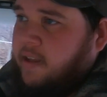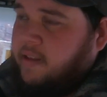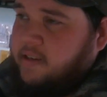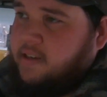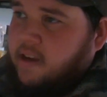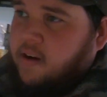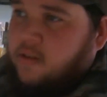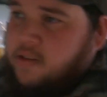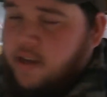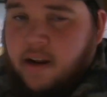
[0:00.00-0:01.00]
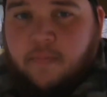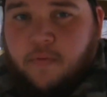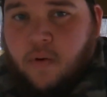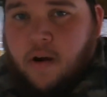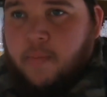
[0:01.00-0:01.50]
get this gun all set up
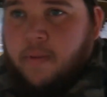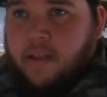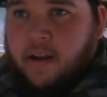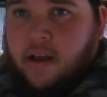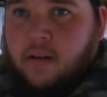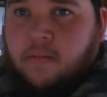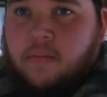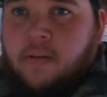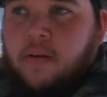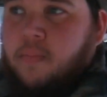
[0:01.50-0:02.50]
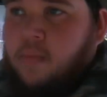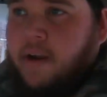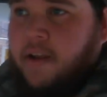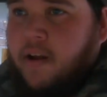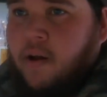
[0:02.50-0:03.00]
for him, and then I'll
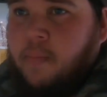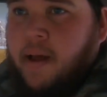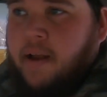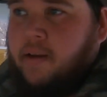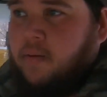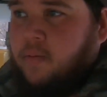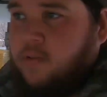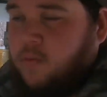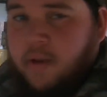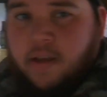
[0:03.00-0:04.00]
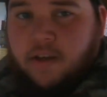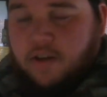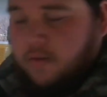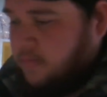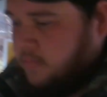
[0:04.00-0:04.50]
bring y'all back to once we get
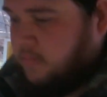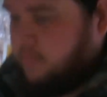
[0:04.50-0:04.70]
shooting.